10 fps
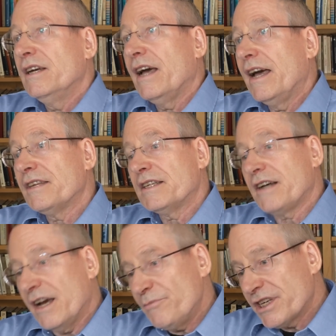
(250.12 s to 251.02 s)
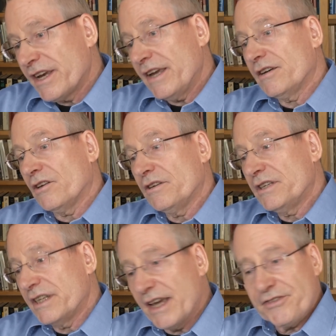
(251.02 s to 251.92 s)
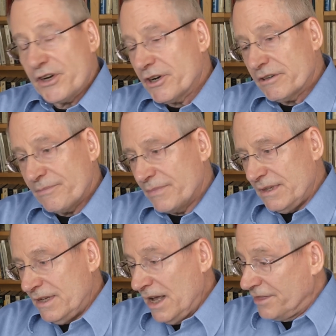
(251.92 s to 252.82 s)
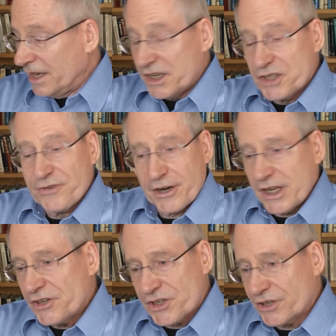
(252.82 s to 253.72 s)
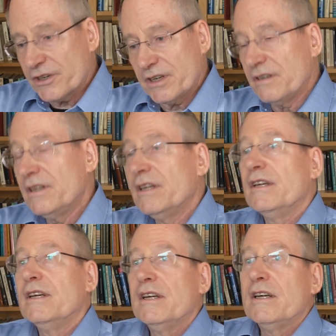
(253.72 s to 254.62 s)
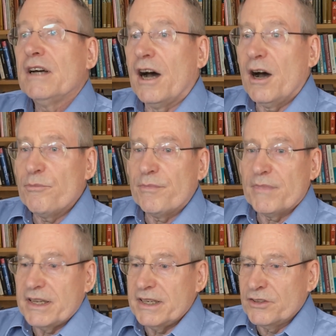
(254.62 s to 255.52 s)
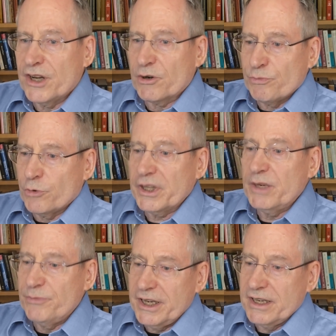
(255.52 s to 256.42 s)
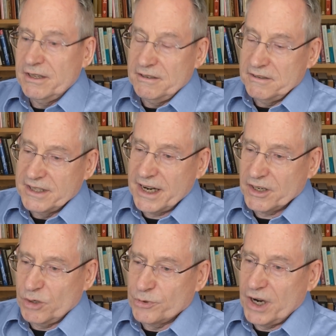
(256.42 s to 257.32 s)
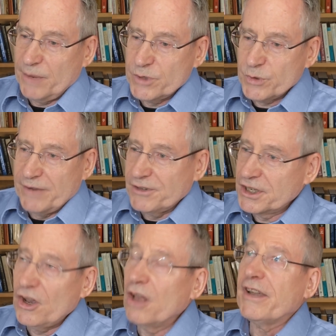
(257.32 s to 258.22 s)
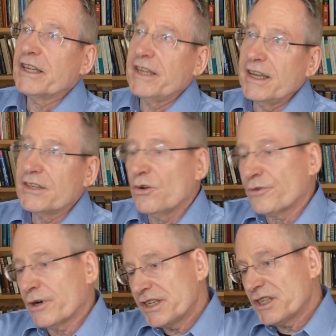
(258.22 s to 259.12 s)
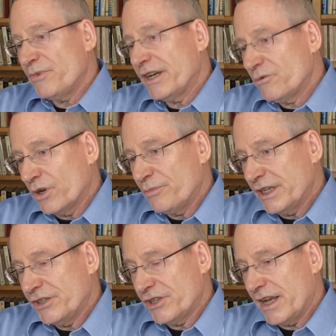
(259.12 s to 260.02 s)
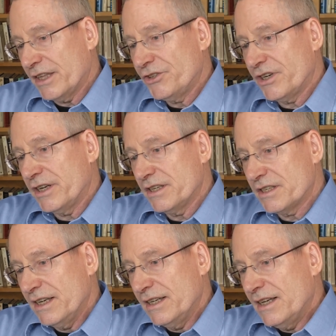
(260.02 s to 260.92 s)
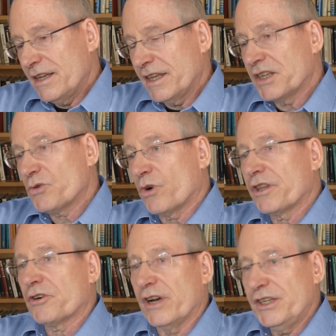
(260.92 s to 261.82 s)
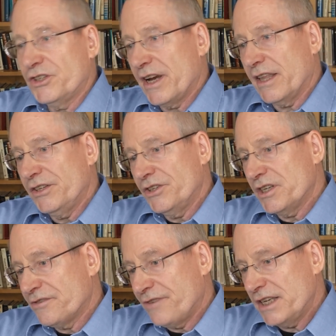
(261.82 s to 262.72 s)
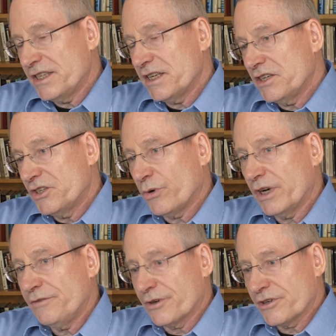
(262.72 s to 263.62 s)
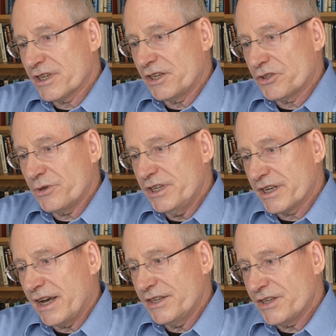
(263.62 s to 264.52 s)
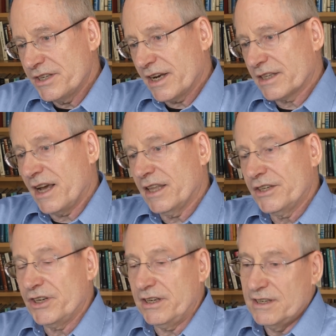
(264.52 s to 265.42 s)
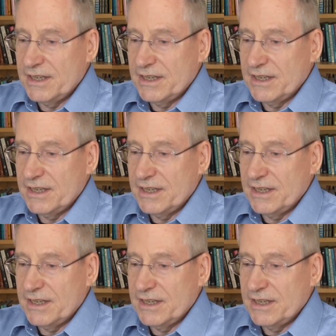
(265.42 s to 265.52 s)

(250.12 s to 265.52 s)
And the time scale to get there, I think, is very uncertain. Um, they're really big technical problems we have to solve. I can't overestimate what a big challenge it is. I think it's one of the great challenges facing twenty-first century science and technology,